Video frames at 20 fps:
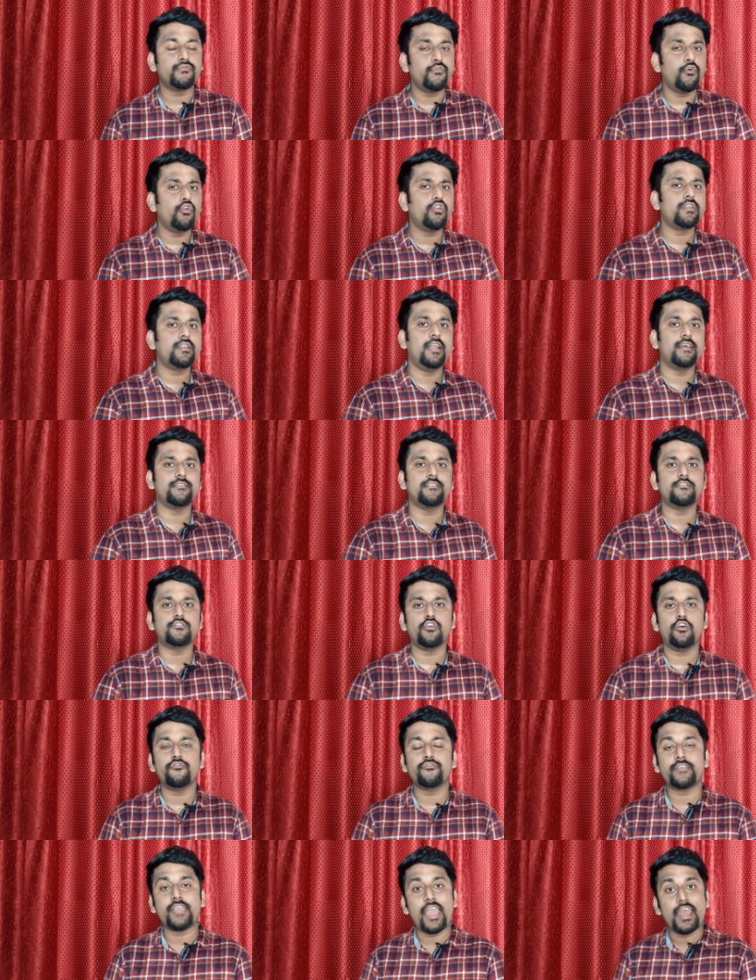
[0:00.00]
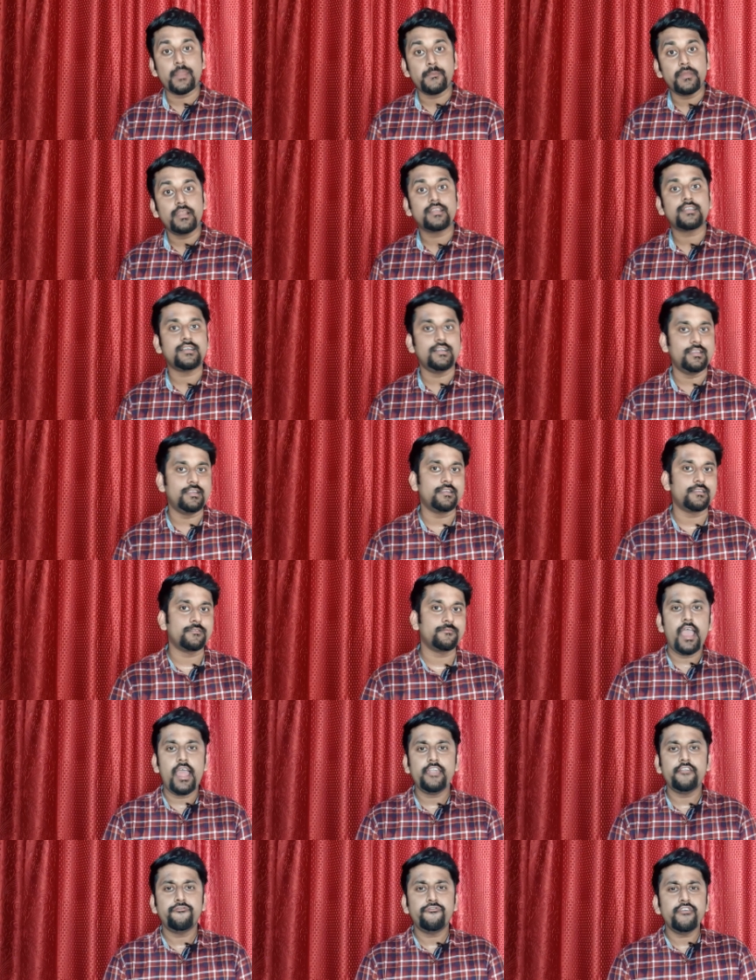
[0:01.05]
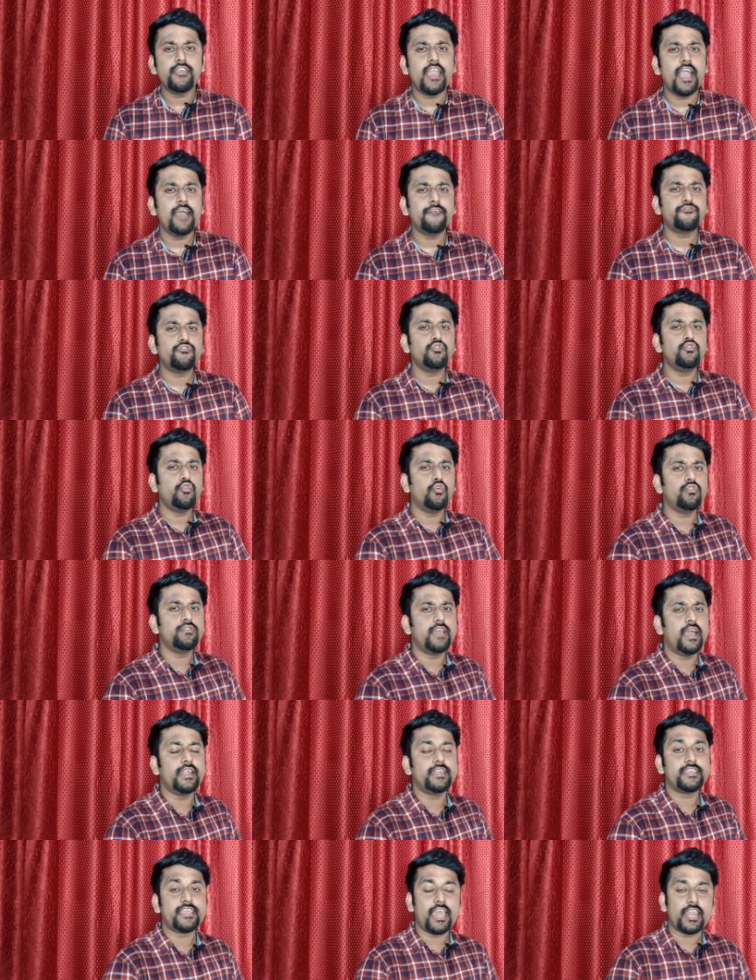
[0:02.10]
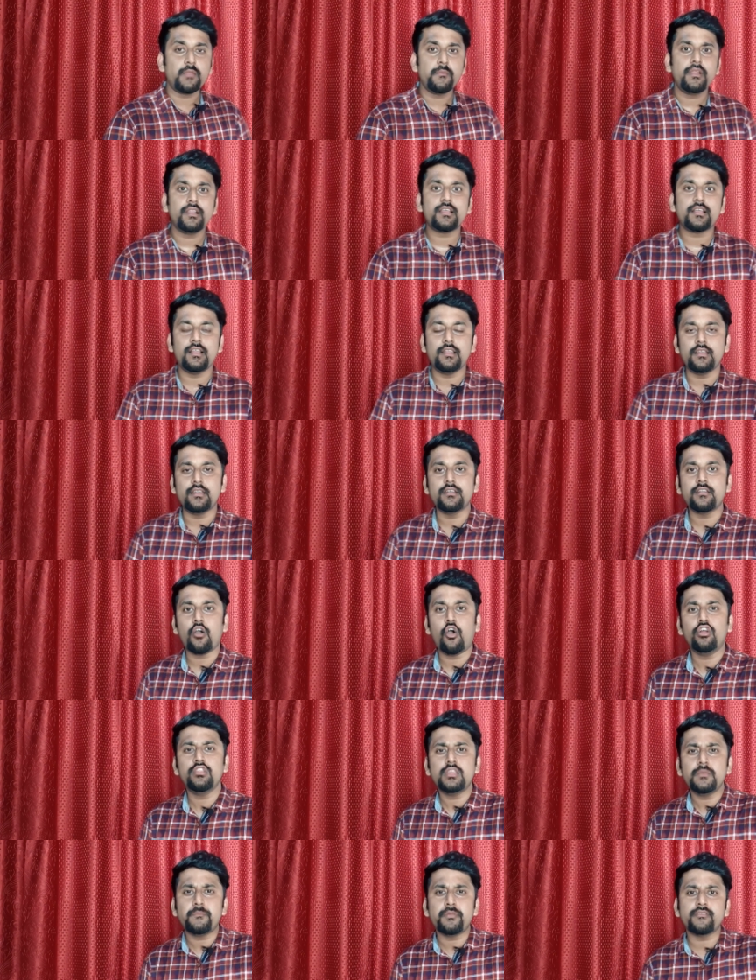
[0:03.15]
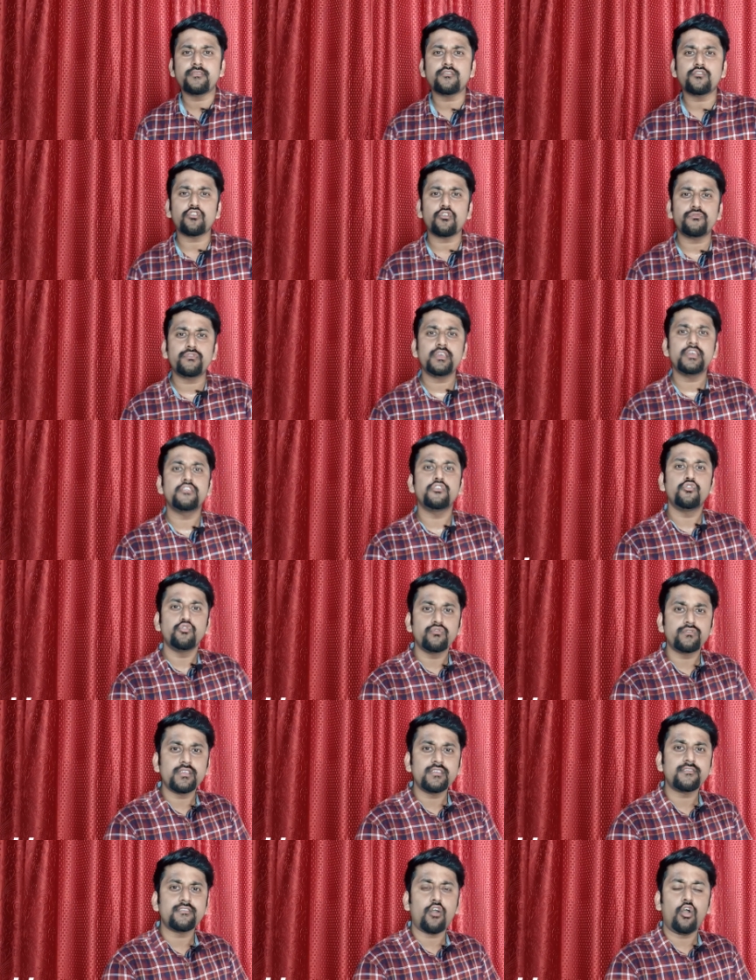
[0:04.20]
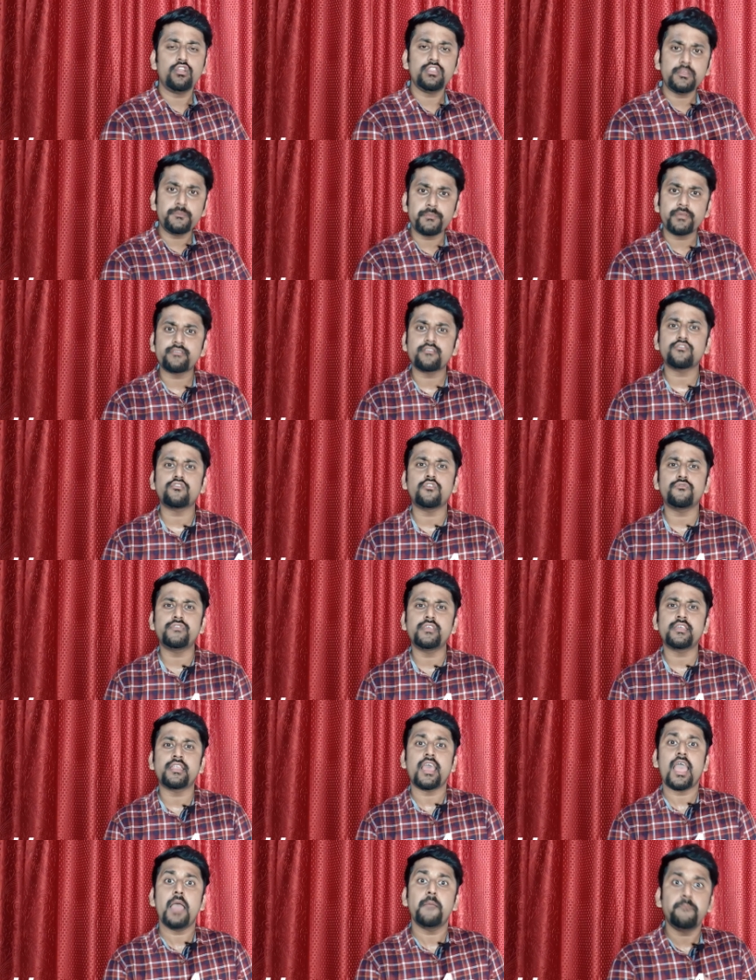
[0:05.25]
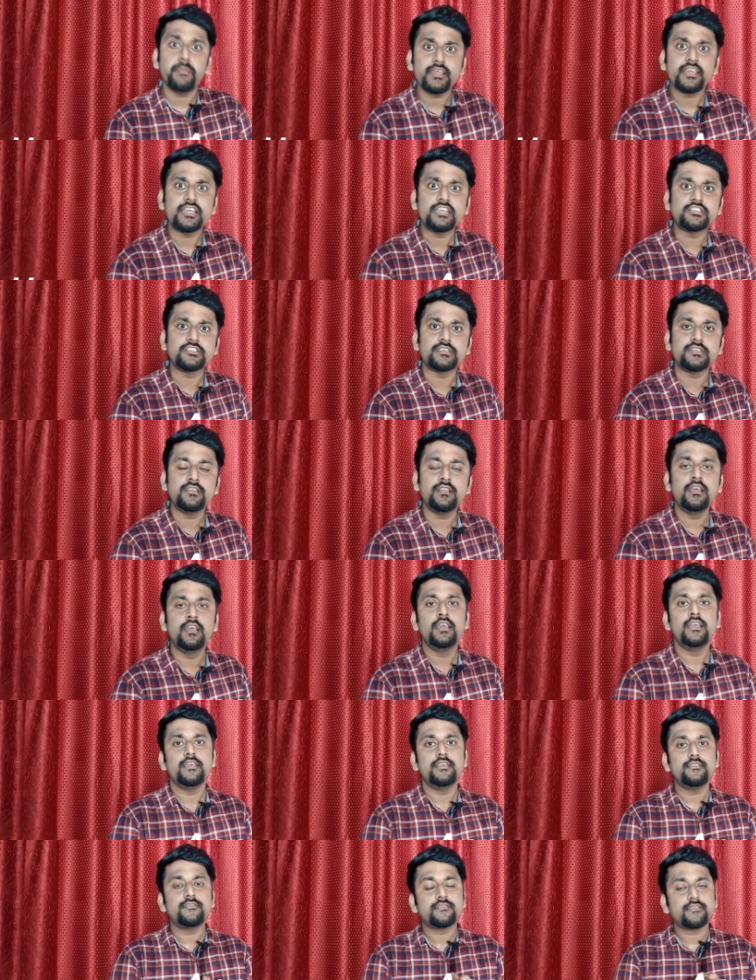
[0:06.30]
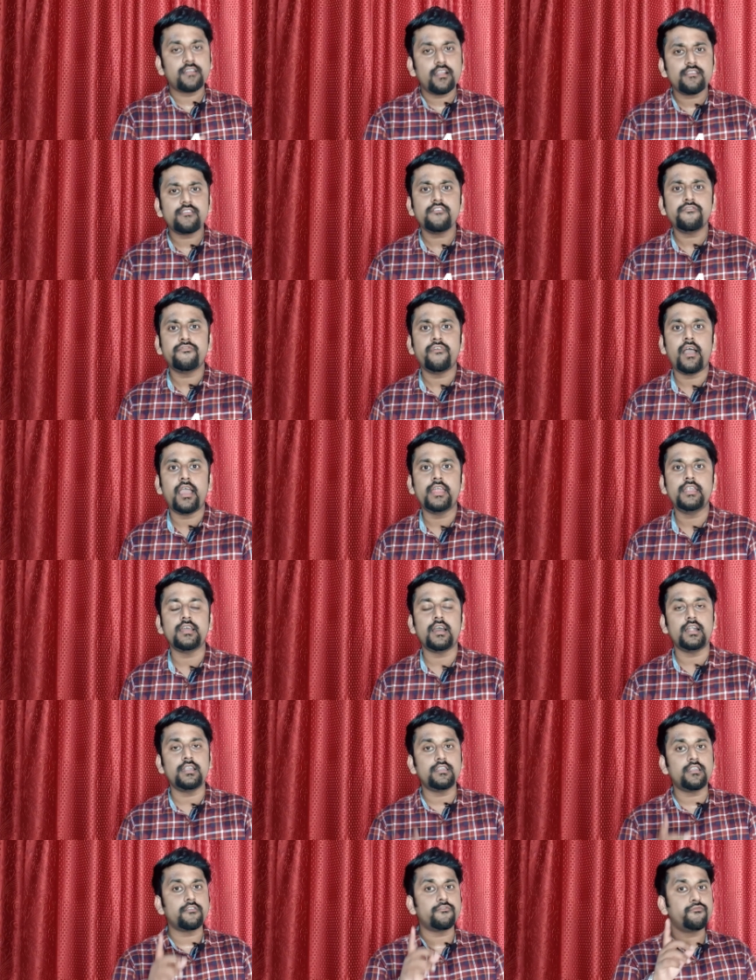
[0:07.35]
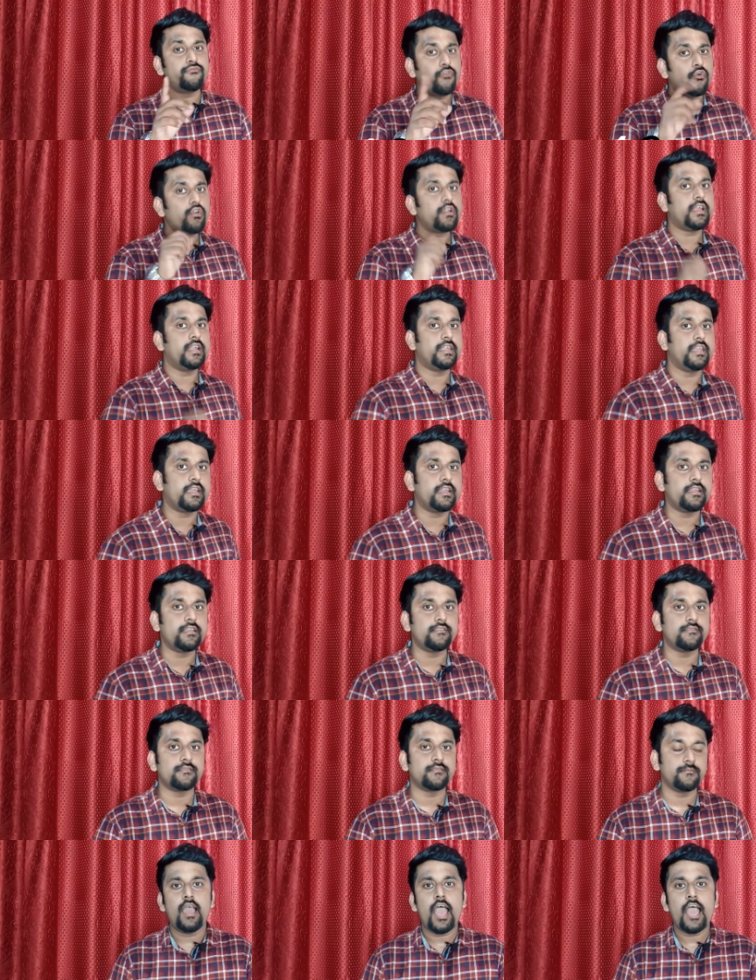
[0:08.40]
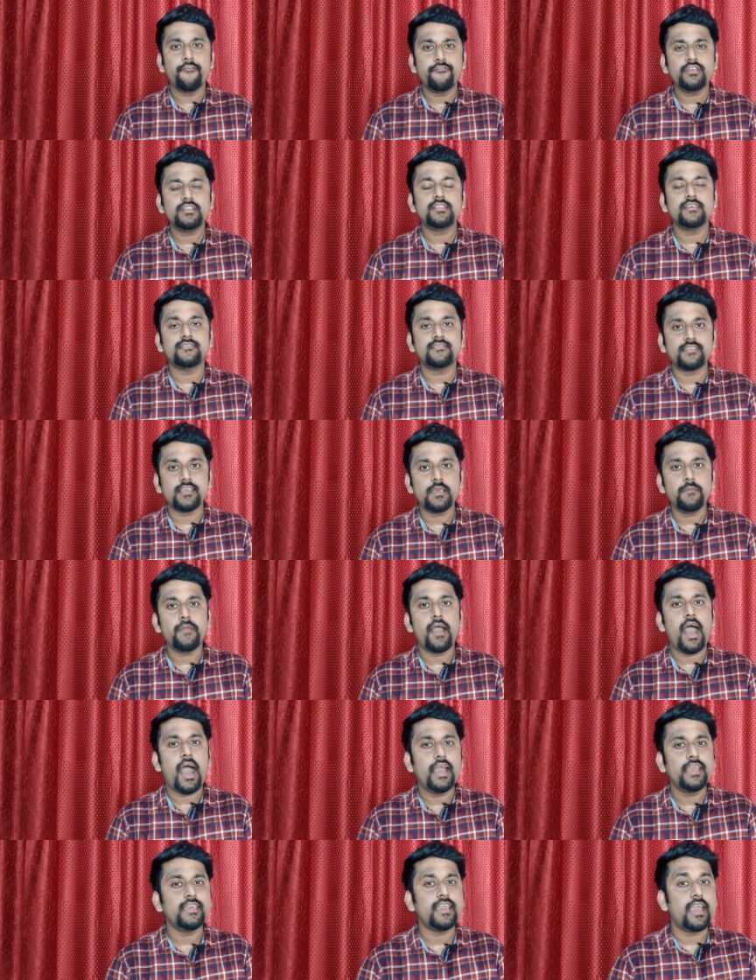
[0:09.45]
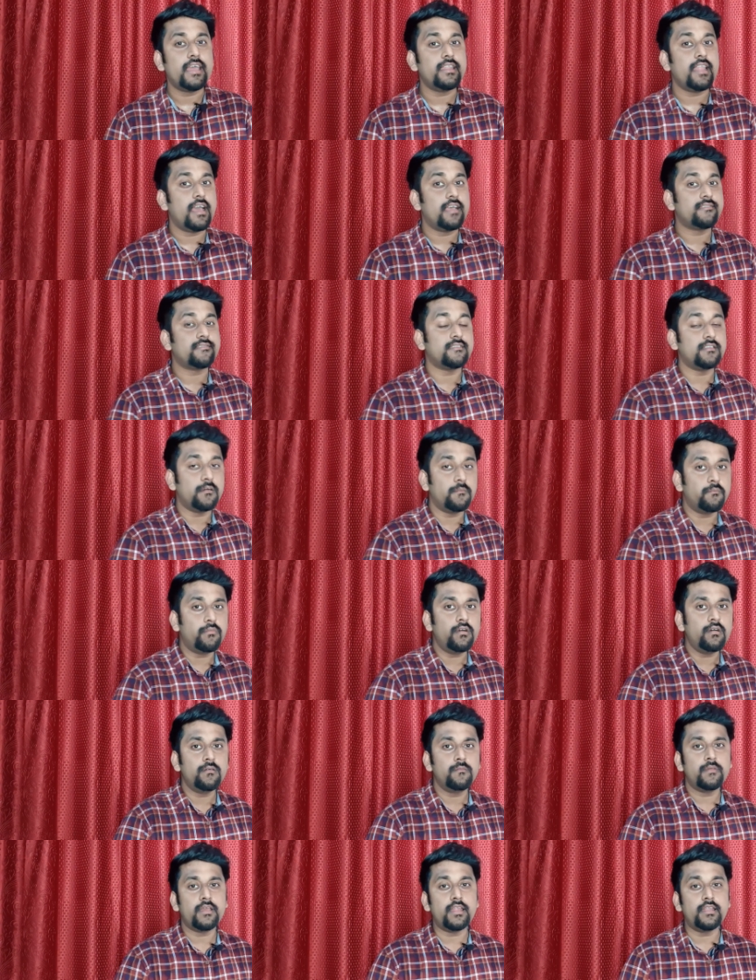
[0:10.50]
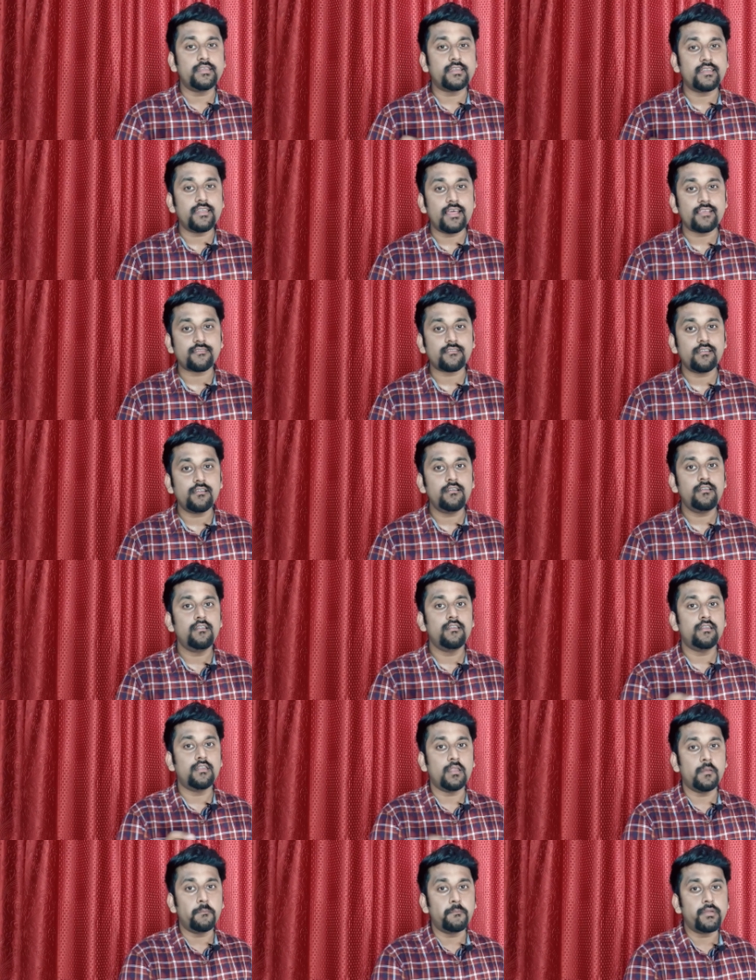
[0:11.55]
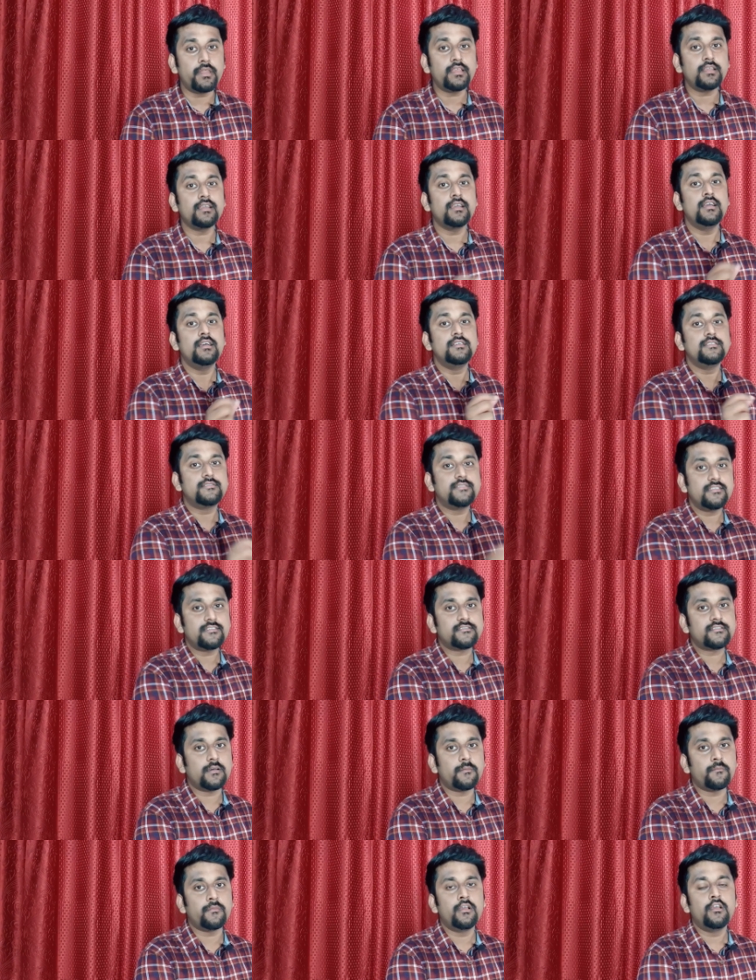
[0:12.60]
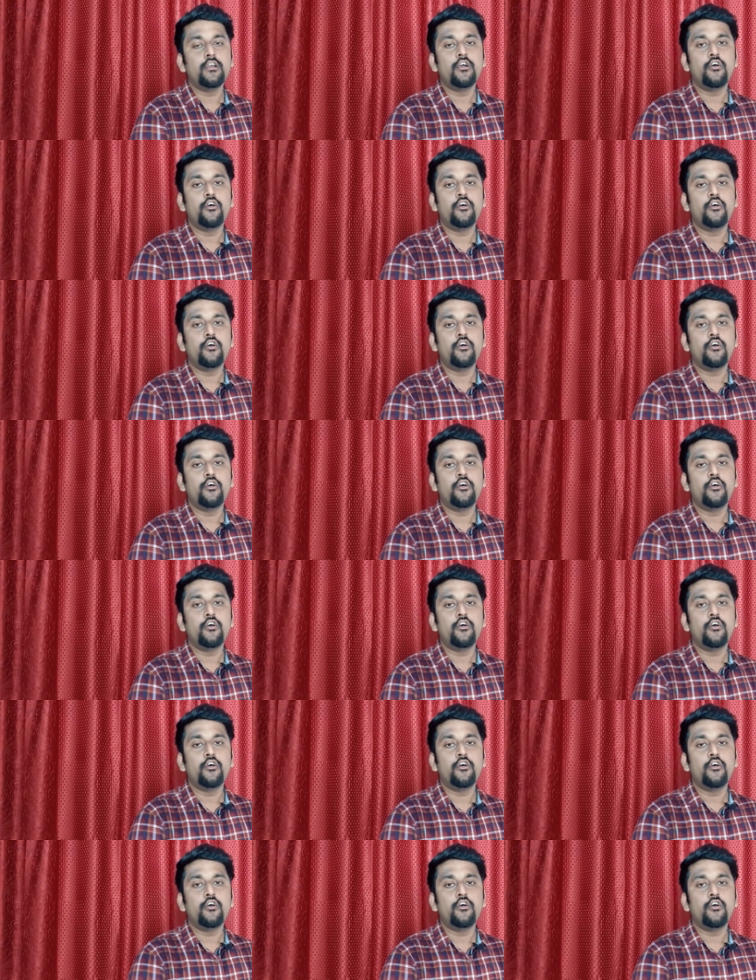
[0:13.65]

four classes of caramel color. And we have to know that caramel color, on the basis of their uses, on the basis of their application, is classified under four categories, having the same I N S number, International Numbering System,